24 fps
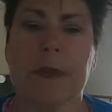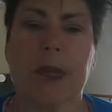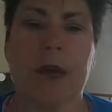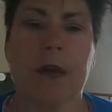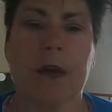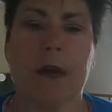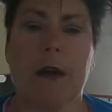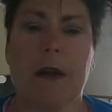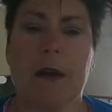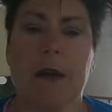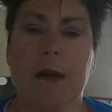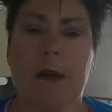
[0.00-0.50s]

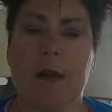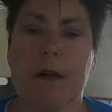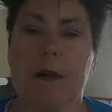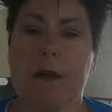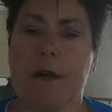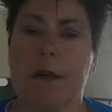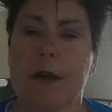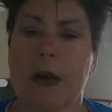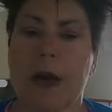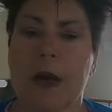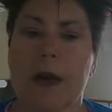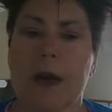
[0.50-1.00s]

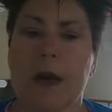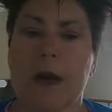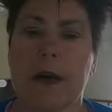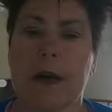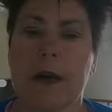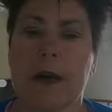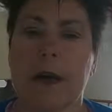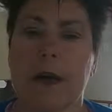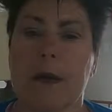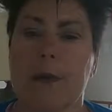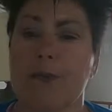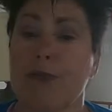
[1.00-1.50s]

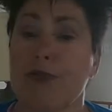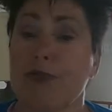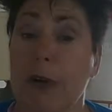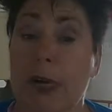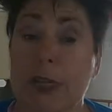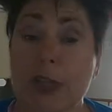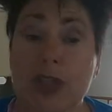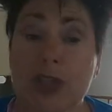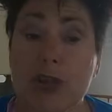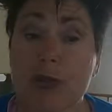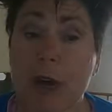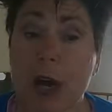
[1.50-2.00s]
are
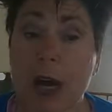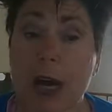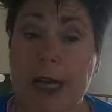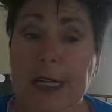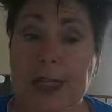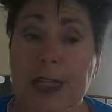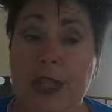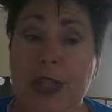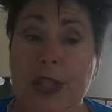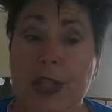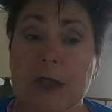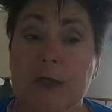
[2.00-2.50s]

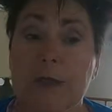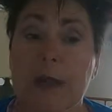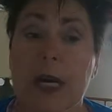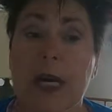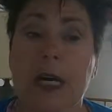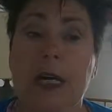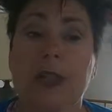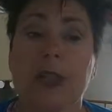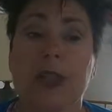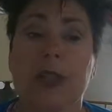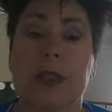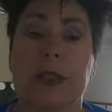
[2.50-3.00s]
pressurized too
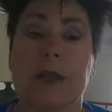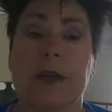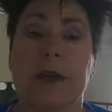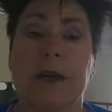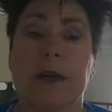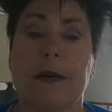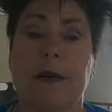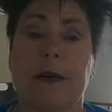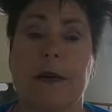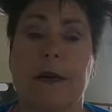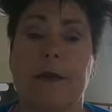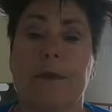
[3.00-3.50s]
much,
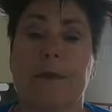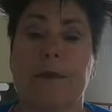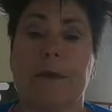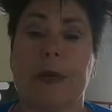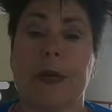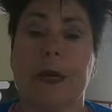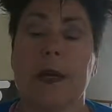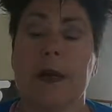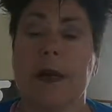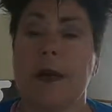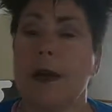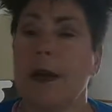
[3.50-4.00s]

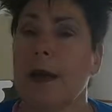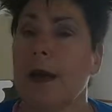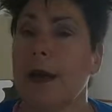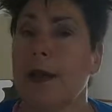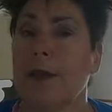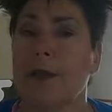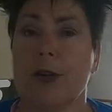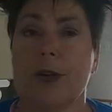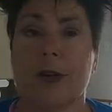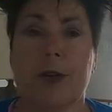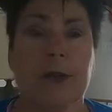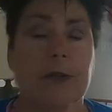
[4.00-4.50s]

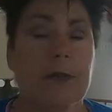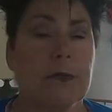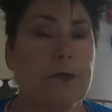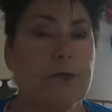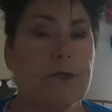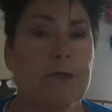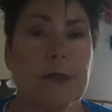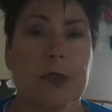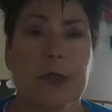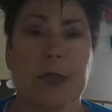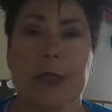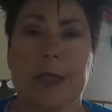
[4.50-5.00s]
and
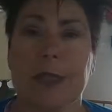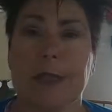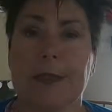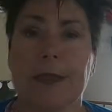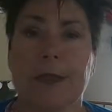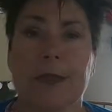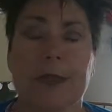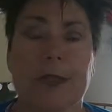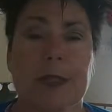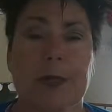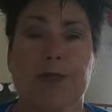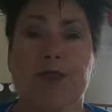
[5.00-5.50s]

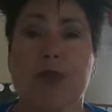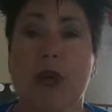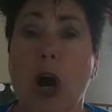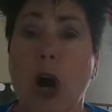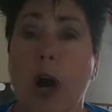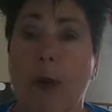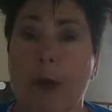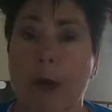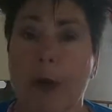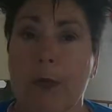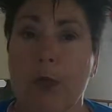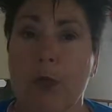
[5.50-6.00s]
there's a
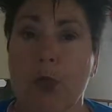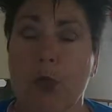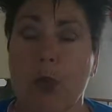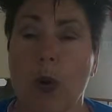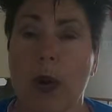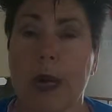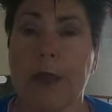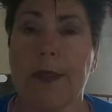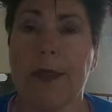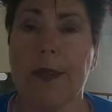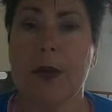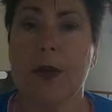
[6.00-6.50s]
problem
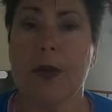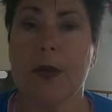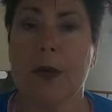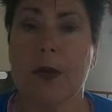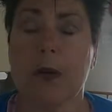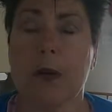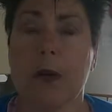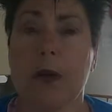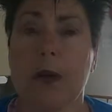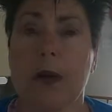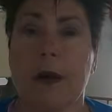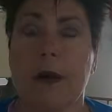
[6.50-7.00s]
with
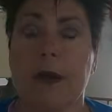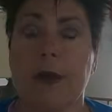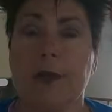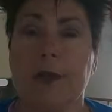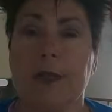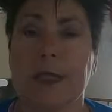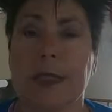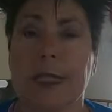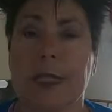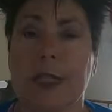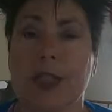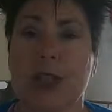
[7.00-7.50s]
your
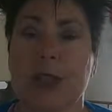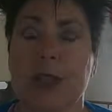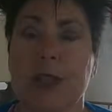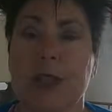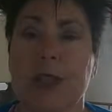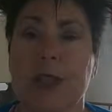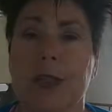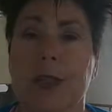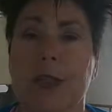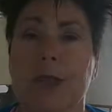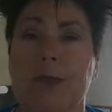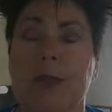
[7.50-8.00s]
eustachian
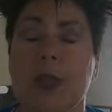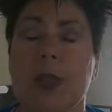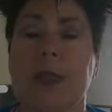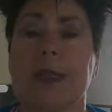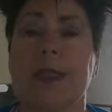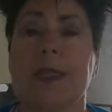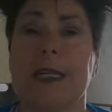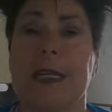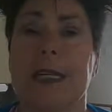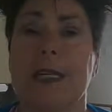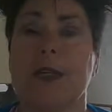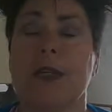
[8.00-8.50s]
tubes, you can
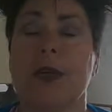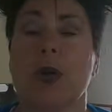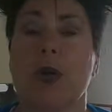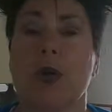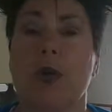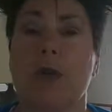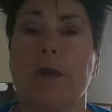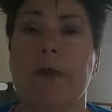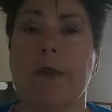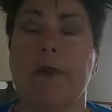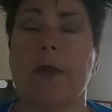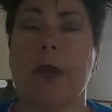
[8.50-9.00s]
tend to
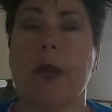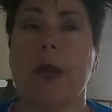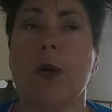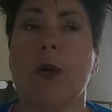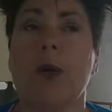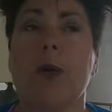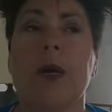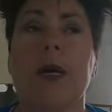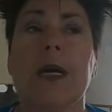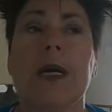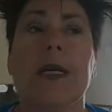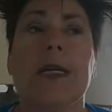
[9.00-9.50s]

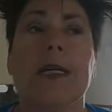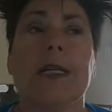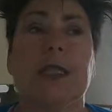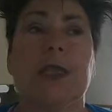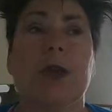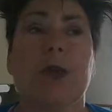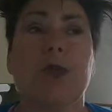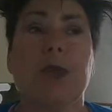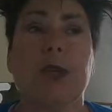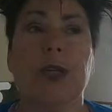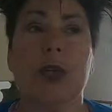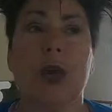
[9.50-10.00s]
overblow. So
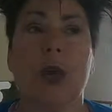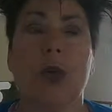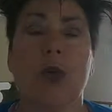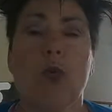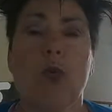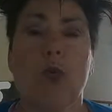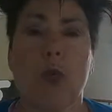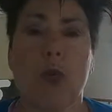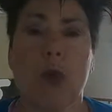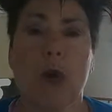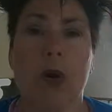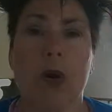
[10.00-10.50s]
we don't
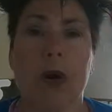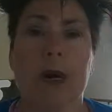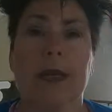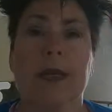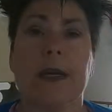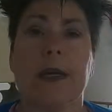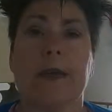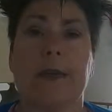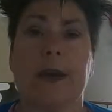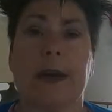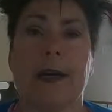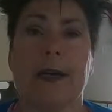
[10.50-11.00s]
want
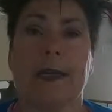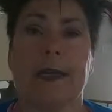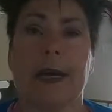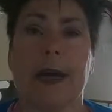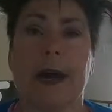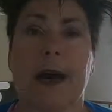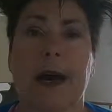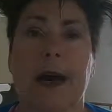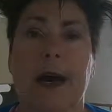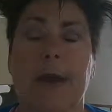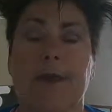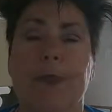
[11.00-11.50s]
that to
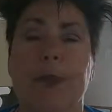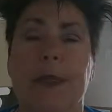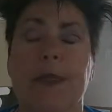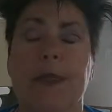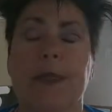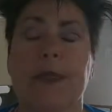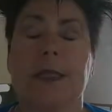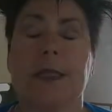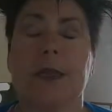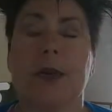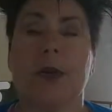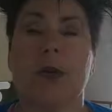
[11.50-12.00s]
happen.
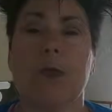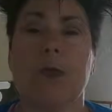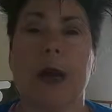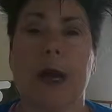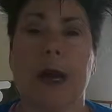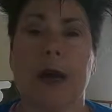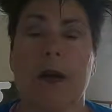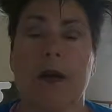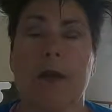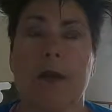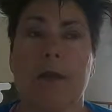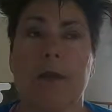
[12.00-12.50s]
So
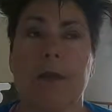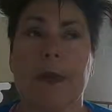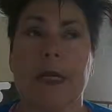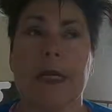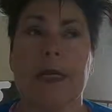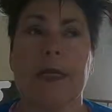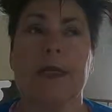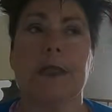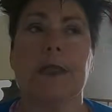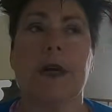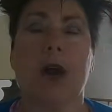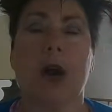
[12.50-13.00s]
by all
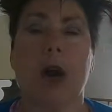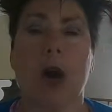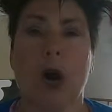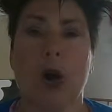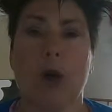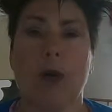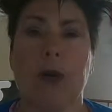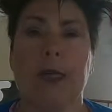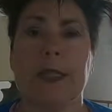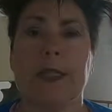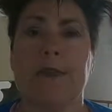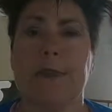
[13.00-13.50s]
means,
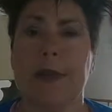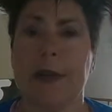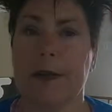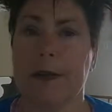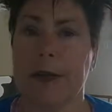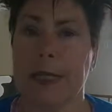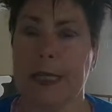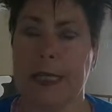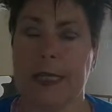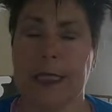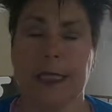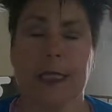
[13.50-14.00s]
always
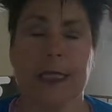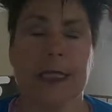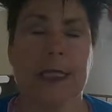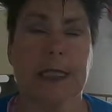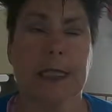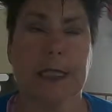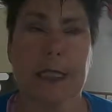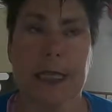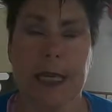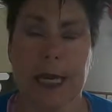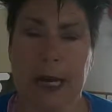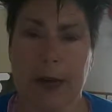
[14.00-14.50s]
very easy,
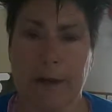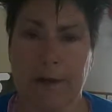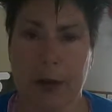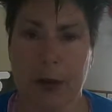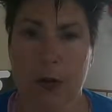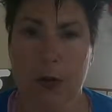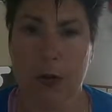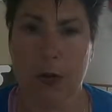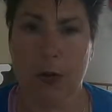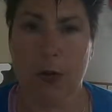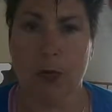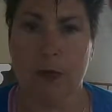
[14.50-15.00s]

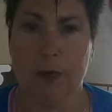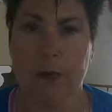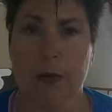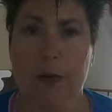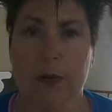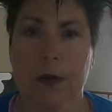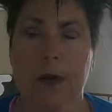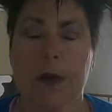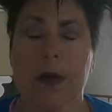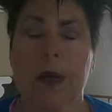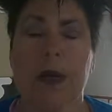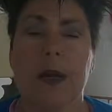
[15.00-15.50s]
never
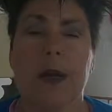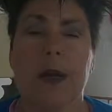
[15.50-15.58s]
over